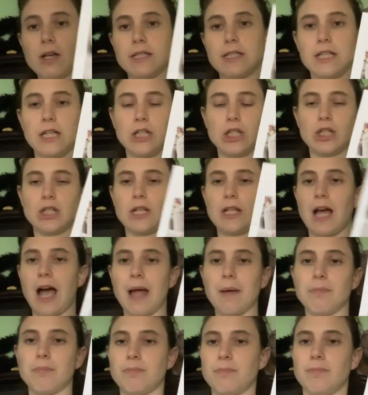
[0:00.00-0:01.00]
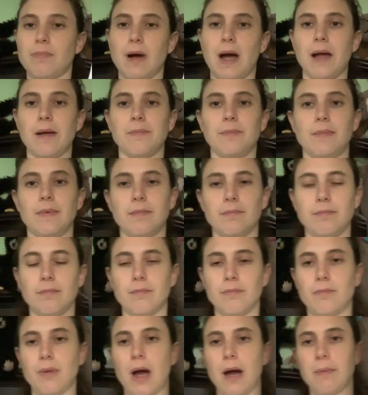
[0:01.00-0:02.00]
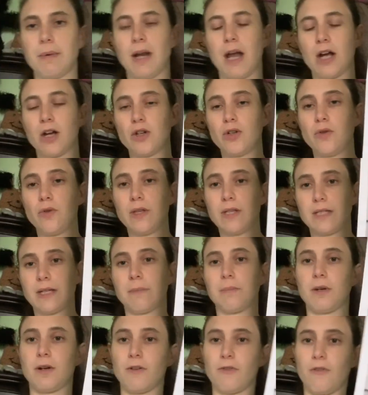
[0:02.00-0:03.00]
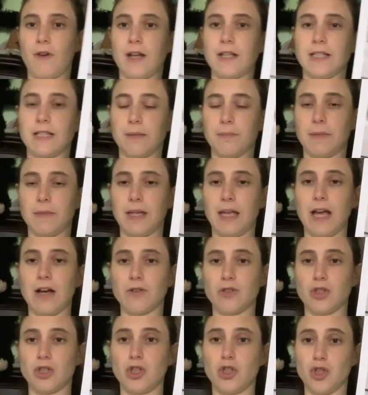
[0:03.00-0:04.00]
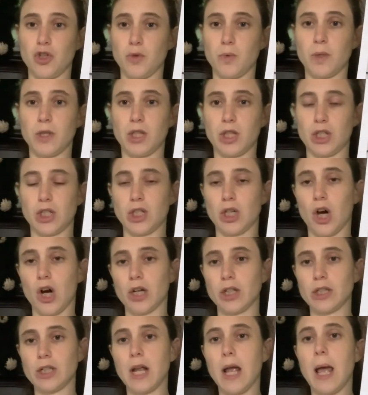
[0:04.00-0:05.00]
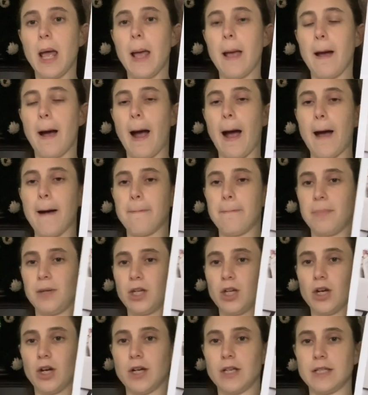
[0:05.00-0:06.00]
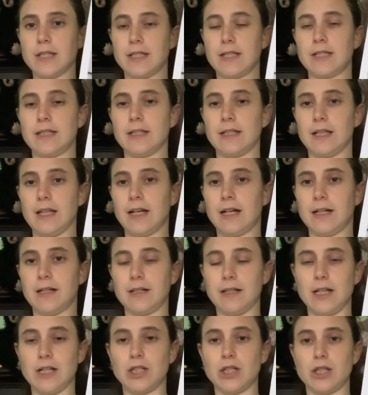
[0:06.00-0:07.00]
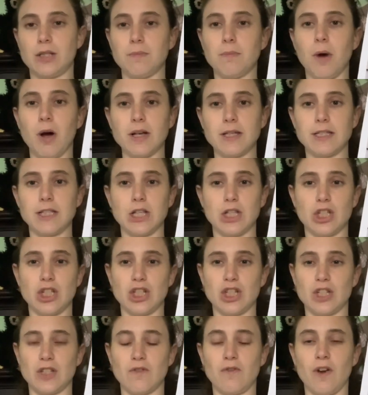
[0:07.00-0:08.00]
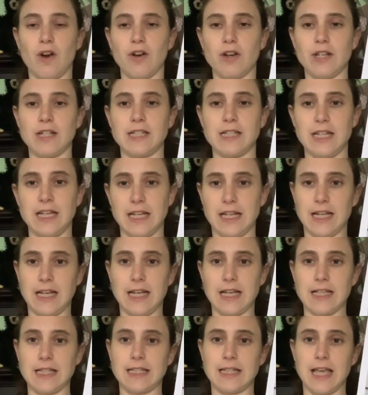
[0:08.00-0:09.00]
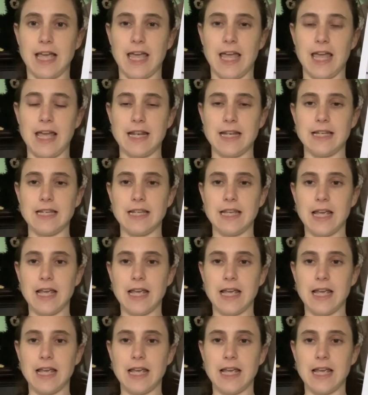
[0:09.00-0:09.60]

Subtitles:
stitch. I'm probably not going to do this. I'm going to find something else to do with this yarn because it's moss stitch is just very tedious, and